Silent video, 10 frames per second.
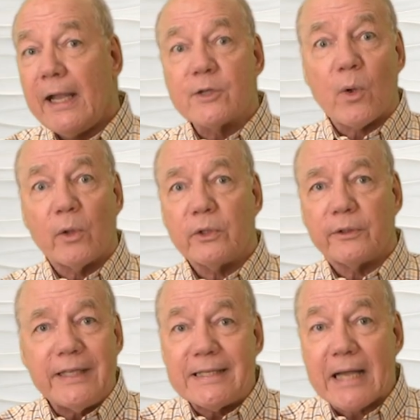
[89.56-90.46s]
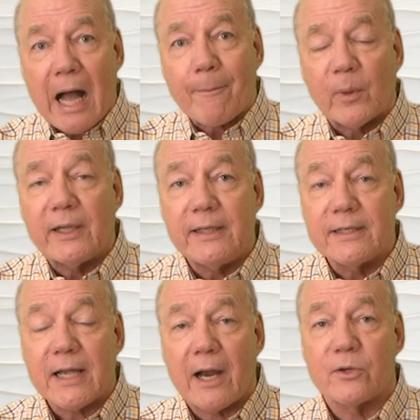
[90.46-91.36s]
is all you'll need to operate the
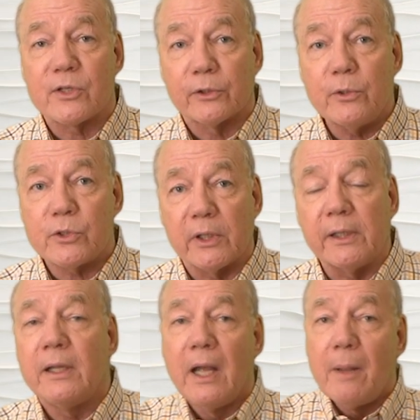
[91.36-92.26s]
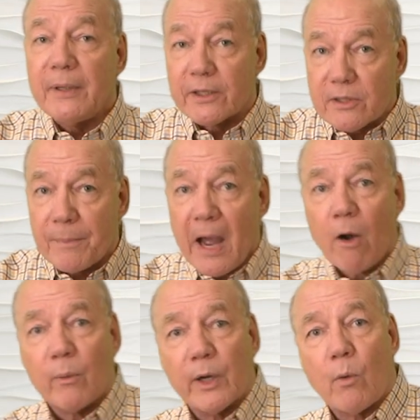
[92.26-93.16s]
entire solution because the
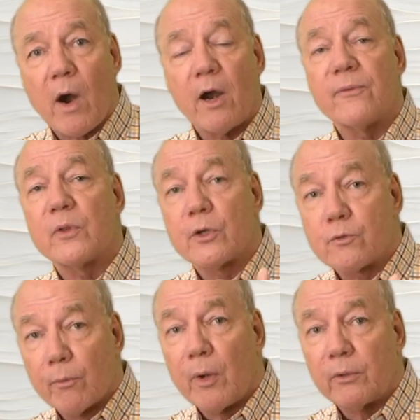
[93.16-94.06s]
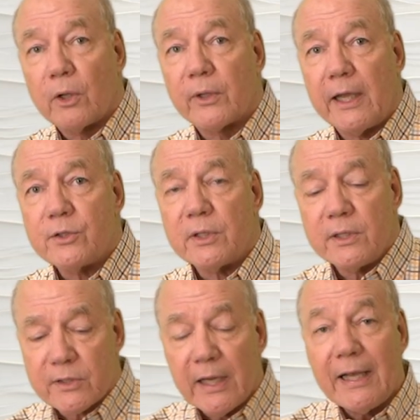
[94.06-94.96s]
power required for those remote
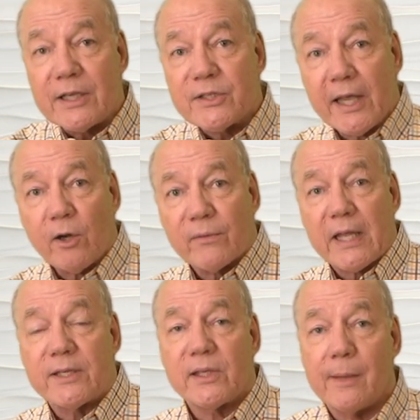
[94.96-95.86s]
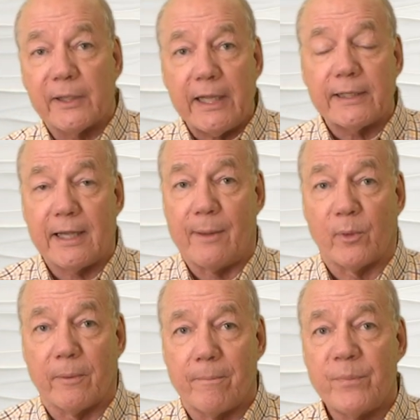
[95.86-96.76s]
locations is sent over that same LAN
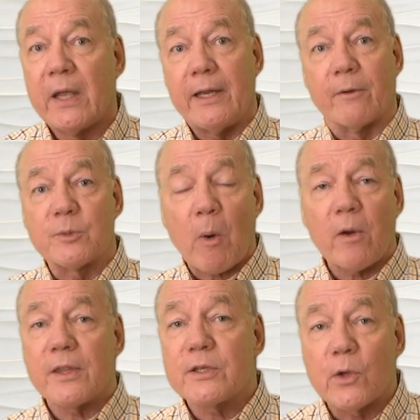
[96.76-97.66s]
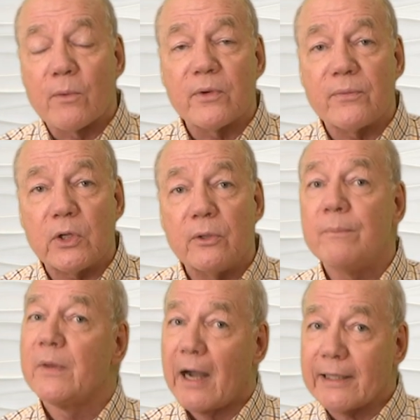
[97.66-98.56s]
cable. Now as part of this overview,
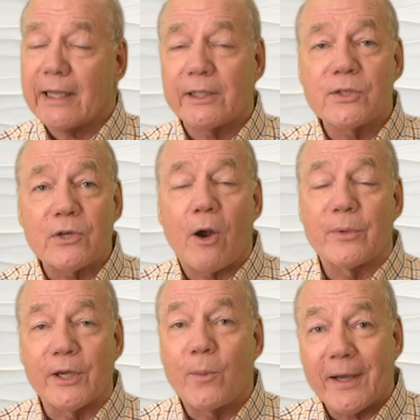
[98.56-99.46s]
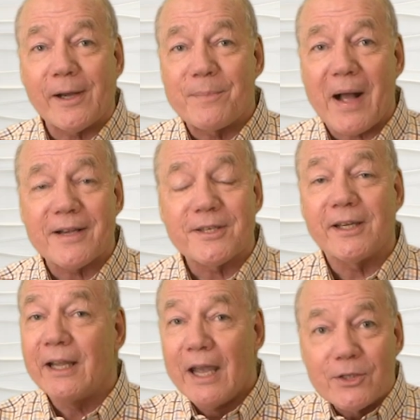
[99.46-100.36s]
I'd like to start with a quick
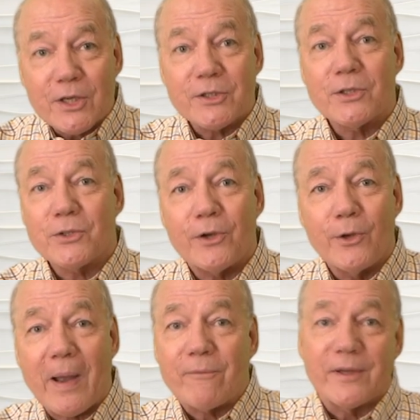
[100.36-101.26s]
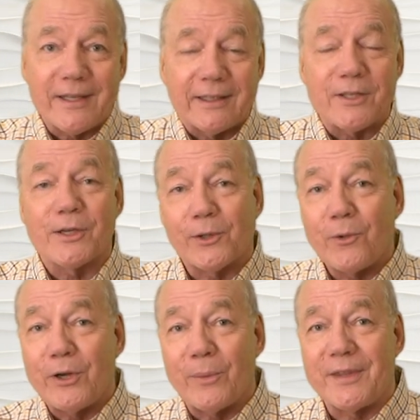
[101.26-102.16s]
unboxing just to show you everything that's
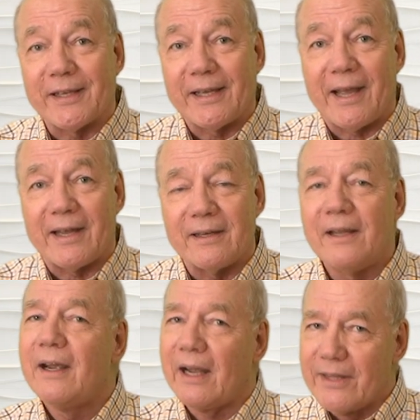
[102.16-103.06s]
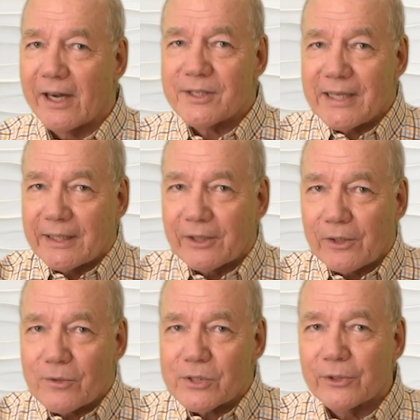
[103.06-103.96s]
included with the kit. And then I'll take a
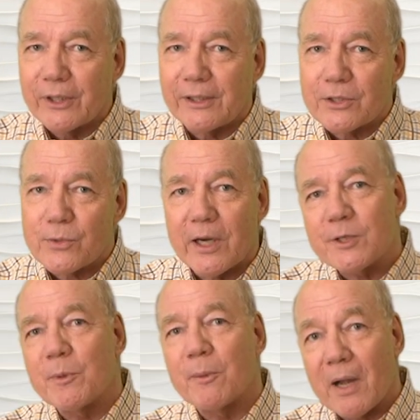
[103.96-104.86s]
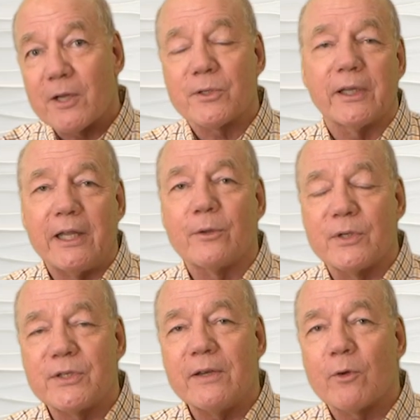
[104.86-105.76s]
closer look at the transmitter module and the
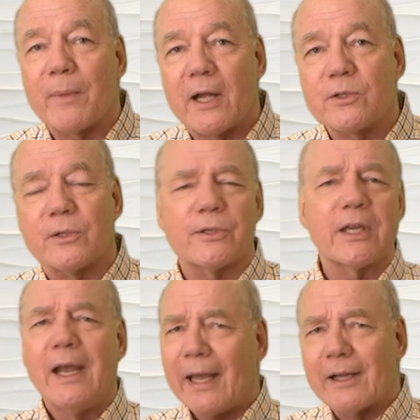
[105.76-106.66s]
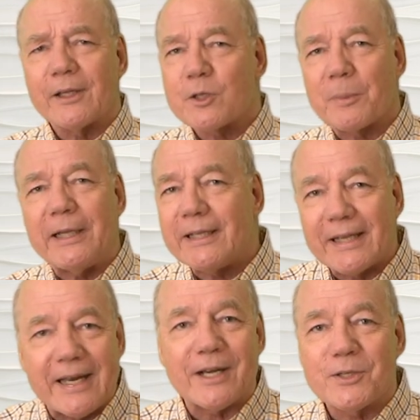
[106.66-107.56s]
receiver modules, and I'll explain the
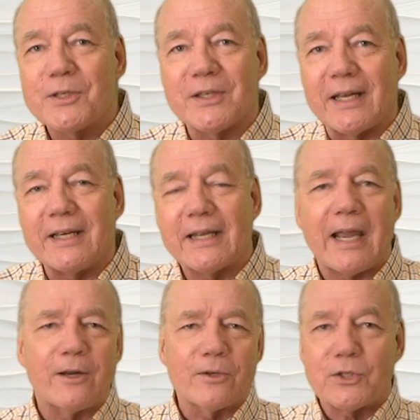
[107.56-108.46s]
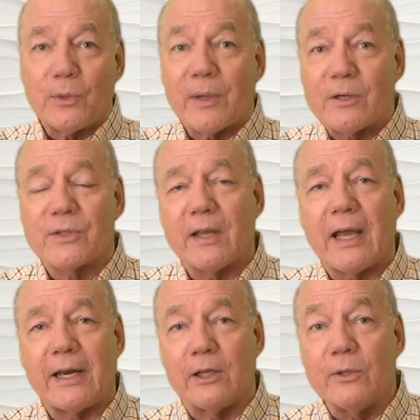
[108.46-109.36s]
connections and indicators so you understand
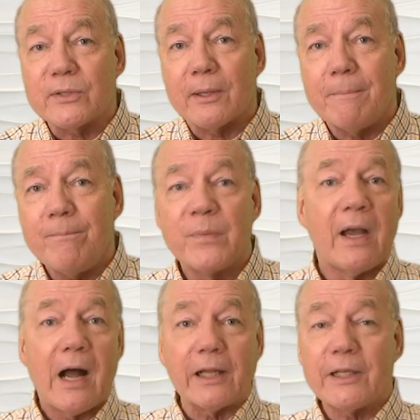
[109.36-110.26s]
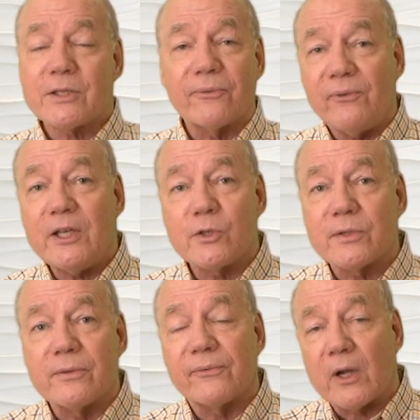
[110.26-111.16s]
how to use them. I'll list the
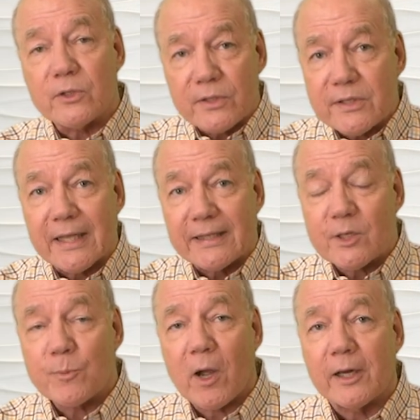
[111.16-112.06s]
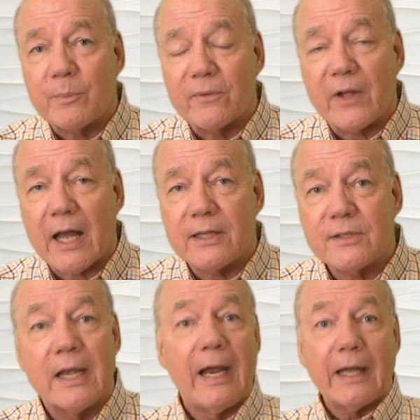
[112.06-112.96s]
features and functions that this product
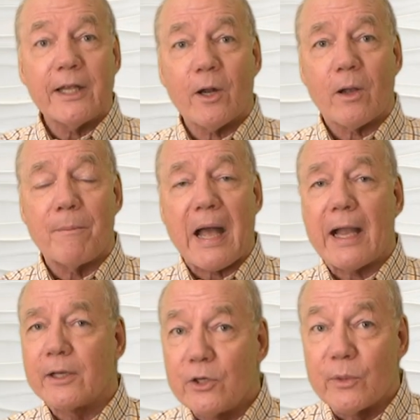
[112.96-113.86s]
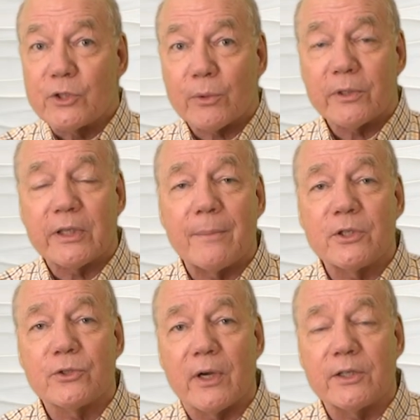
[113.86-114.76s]
provides, and then I'll come back and do a short
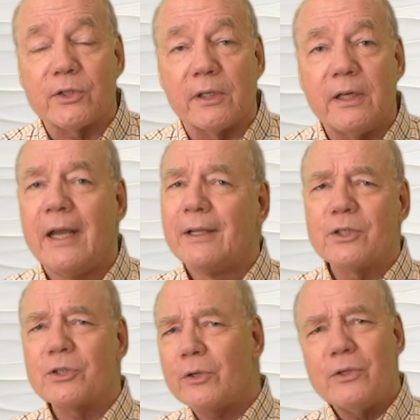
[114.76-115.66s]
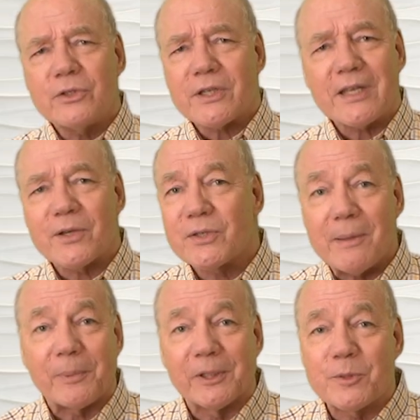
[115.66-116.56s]
demonstration to show you just how
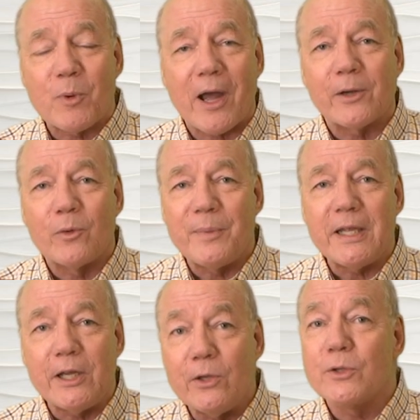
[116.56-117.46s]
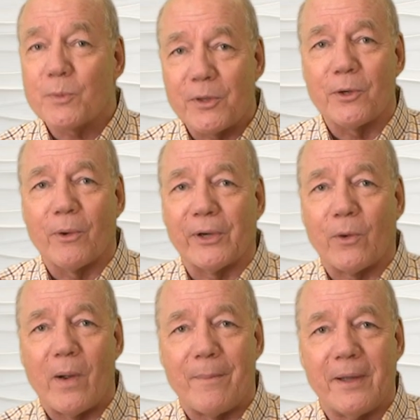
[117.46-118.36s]
simple this product will be to use with your own
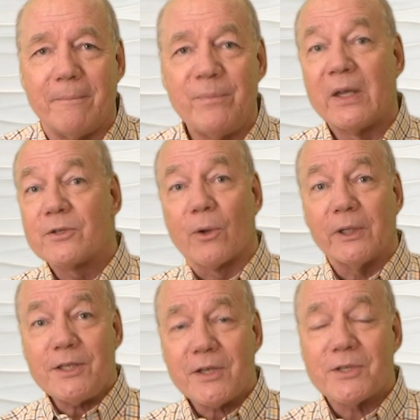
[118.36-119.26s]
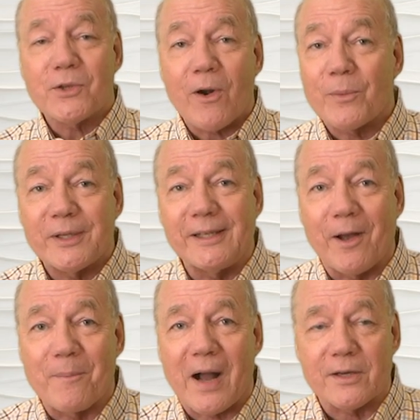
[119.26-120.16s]
equipment. So let's get started with the
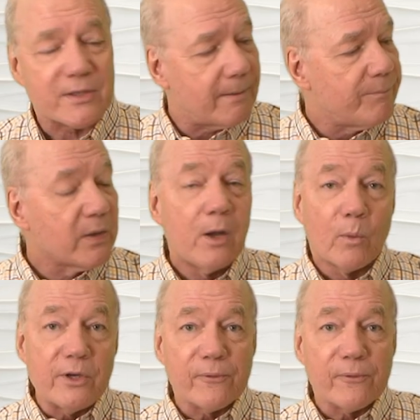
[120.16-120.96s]
unboxing. When you